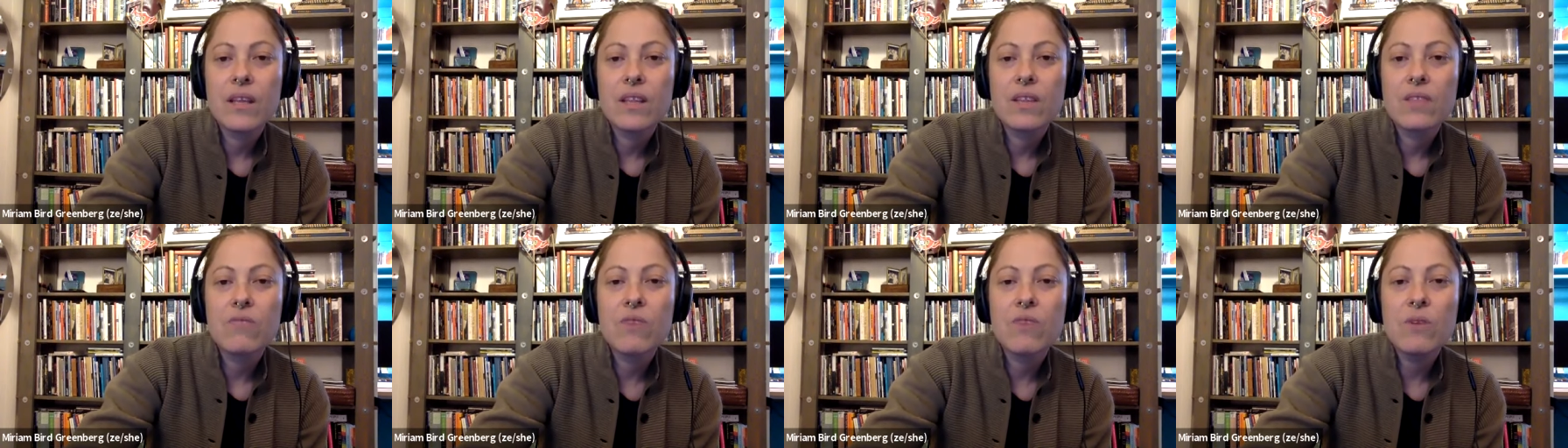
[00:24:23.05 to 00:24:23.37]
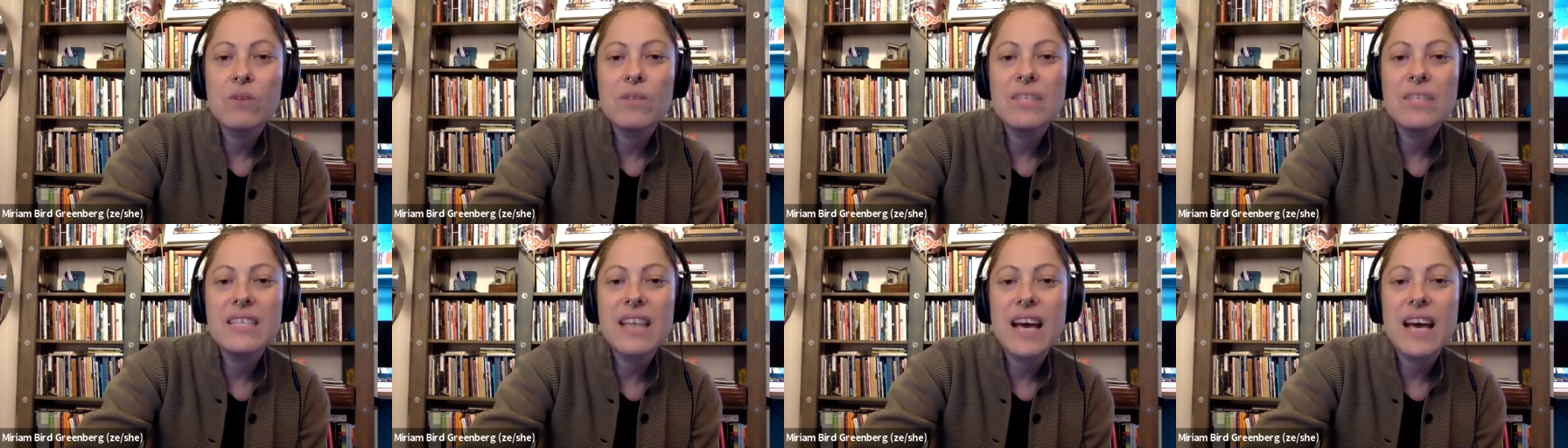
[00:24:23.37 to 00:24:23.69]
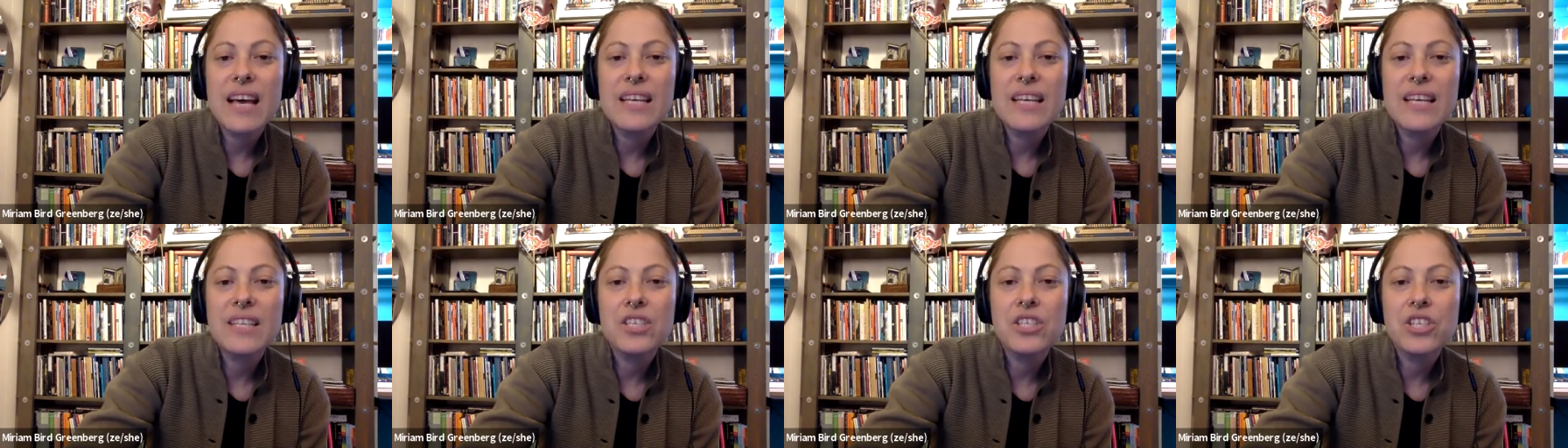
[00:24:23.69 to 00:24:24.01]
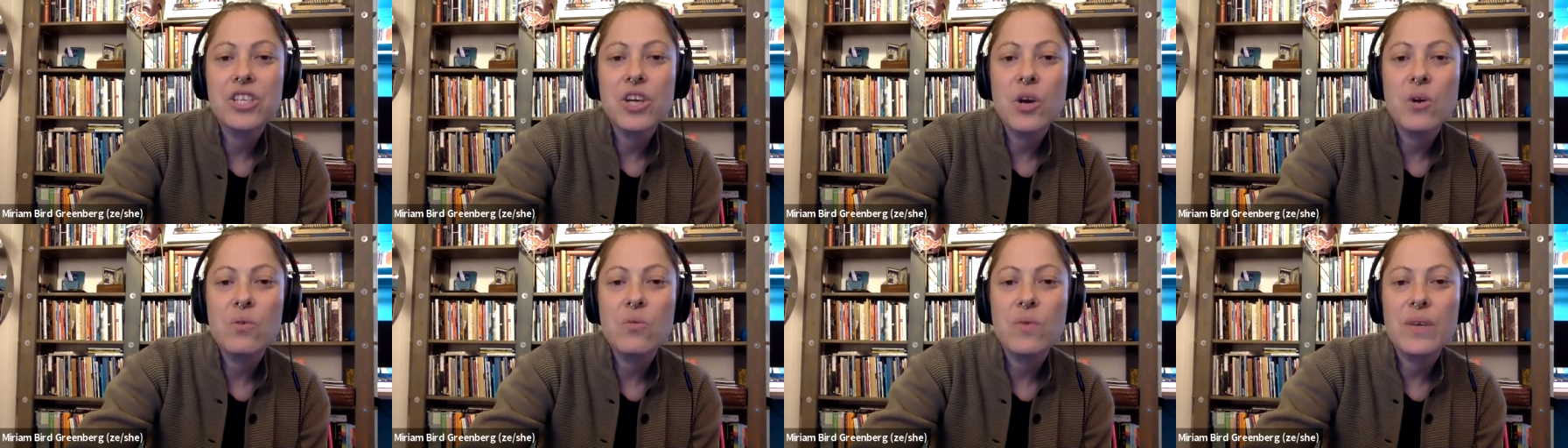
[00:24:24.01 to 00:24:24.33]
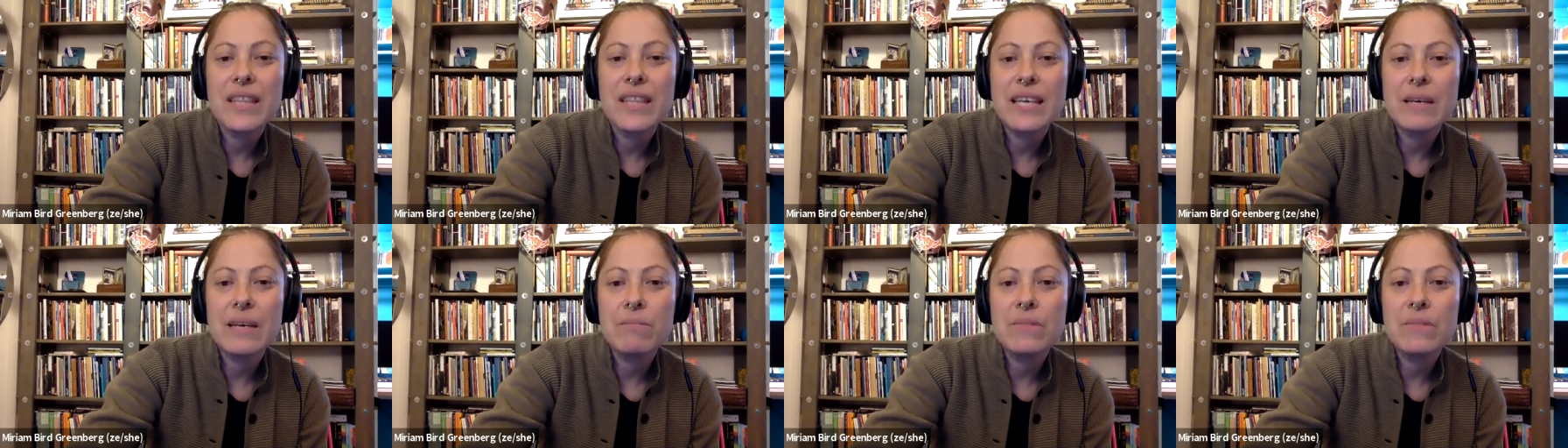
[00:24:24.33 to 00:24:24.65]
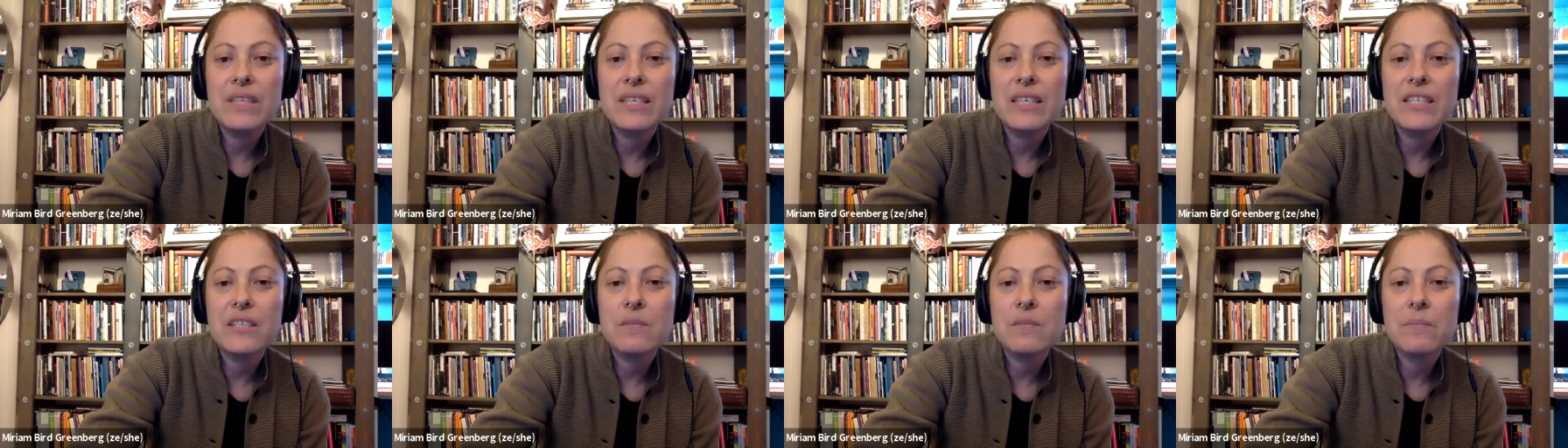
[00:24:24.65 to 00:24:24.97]
The roadsides shone with
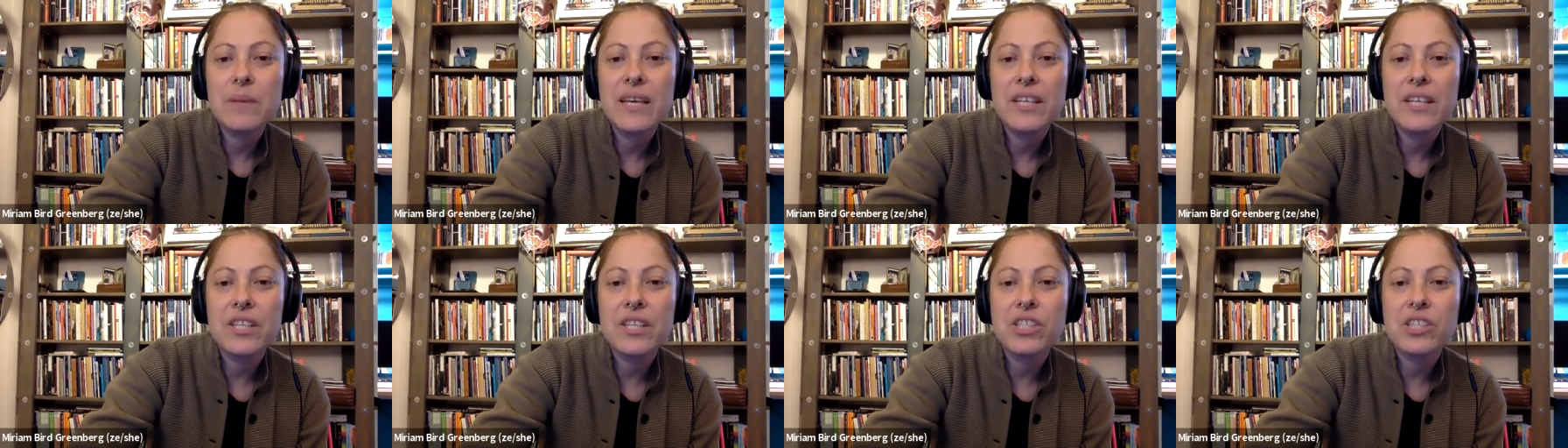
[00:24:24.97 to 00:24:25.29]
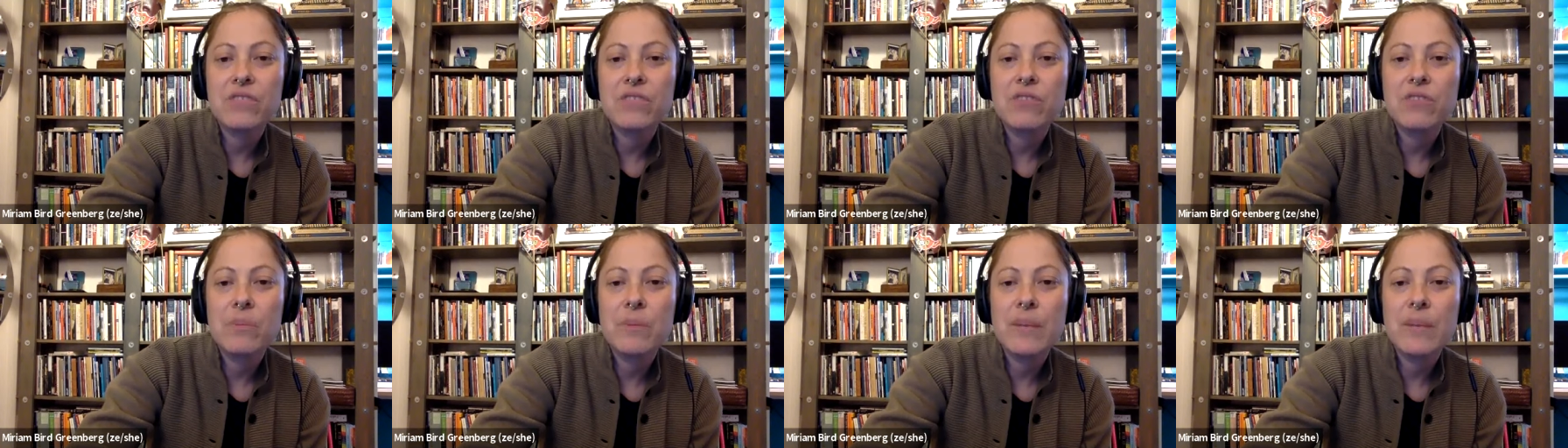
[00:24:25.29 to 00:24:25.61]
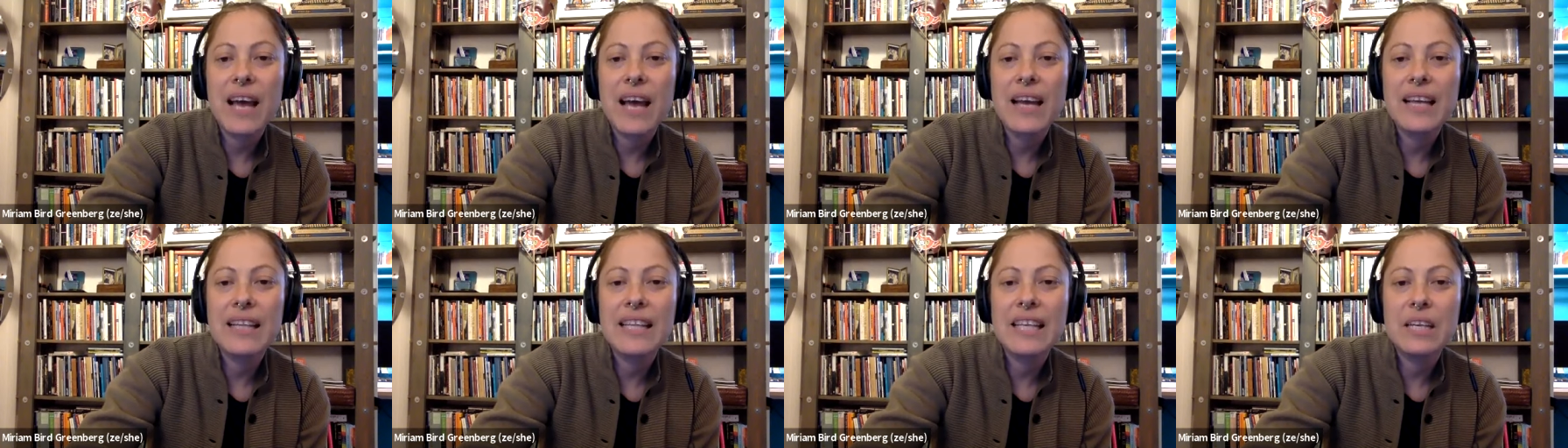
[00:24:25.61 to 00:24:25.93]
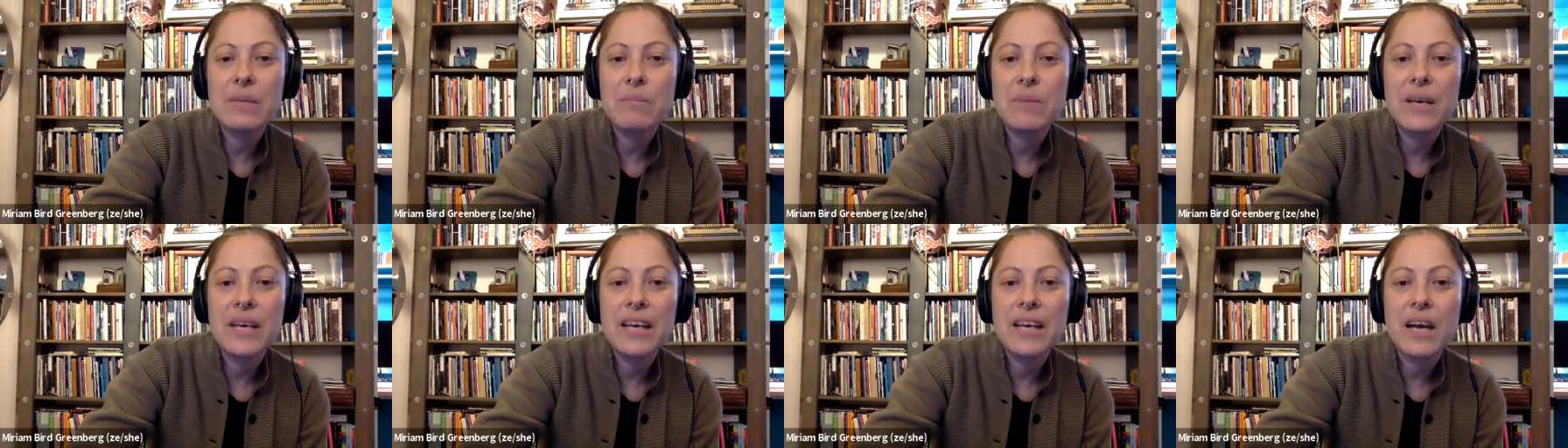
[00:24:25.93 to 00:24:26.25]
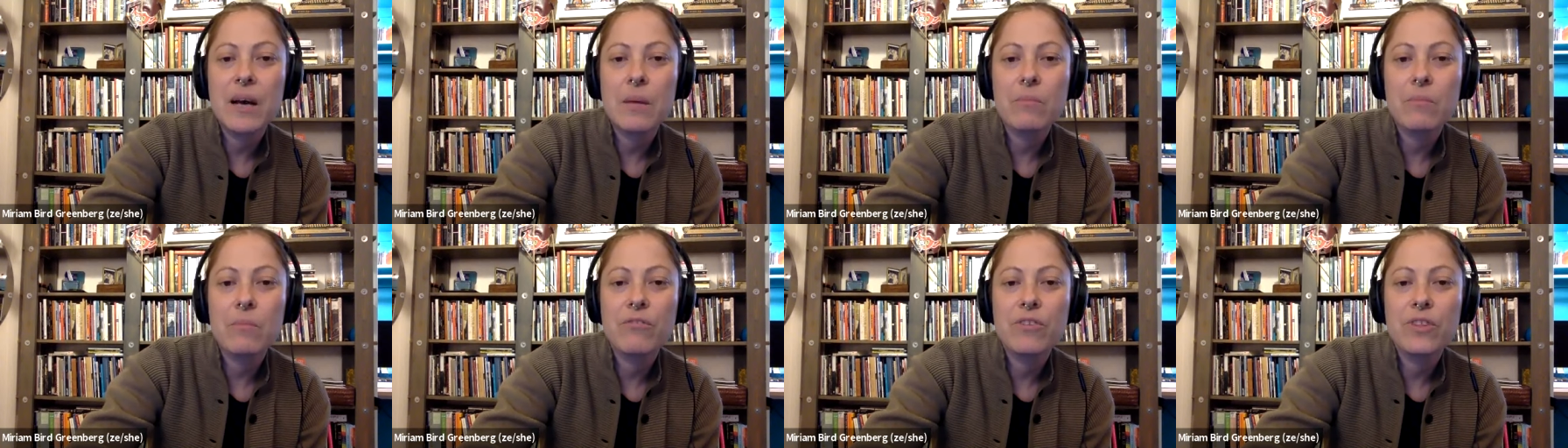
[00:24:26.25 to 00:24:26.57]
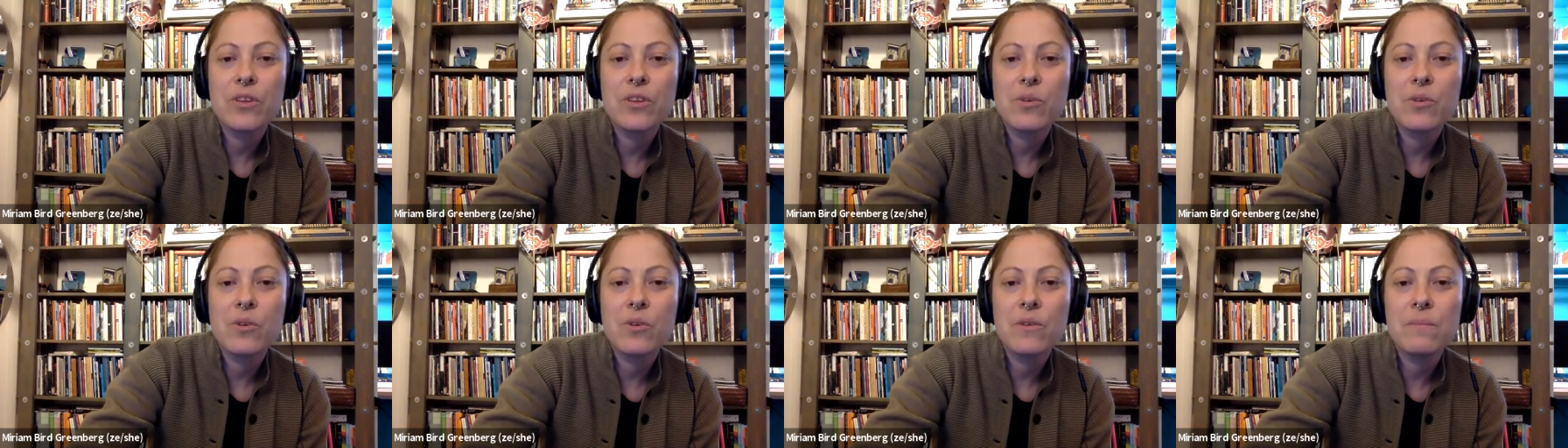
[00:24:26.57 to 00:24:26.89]
empties pitched from an idling pickup for
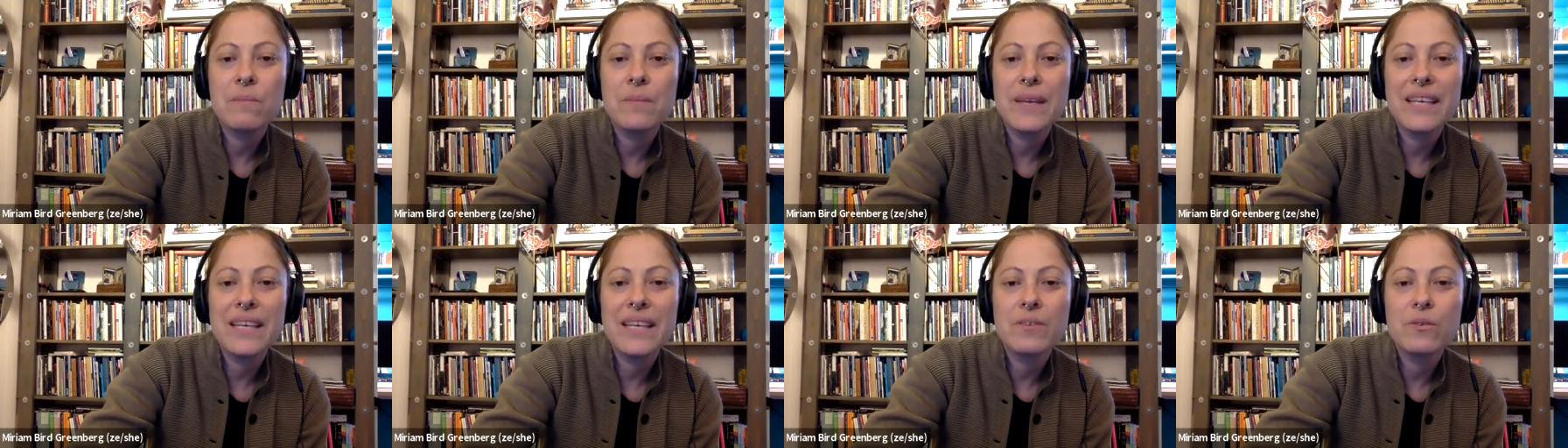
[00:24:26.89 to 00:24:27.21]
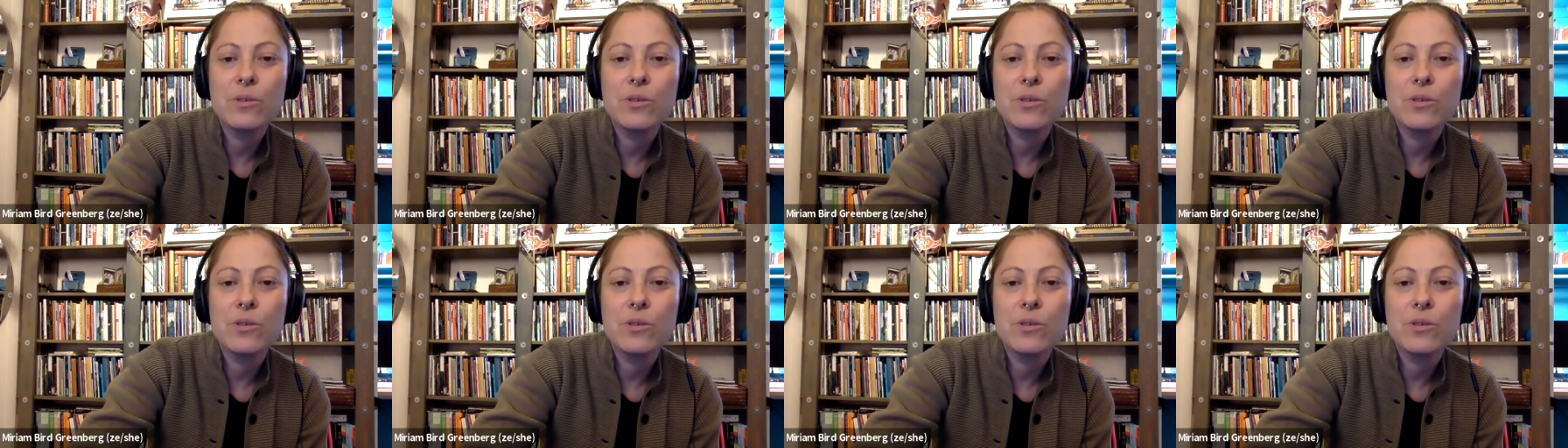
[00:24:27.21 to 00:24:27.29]
the old men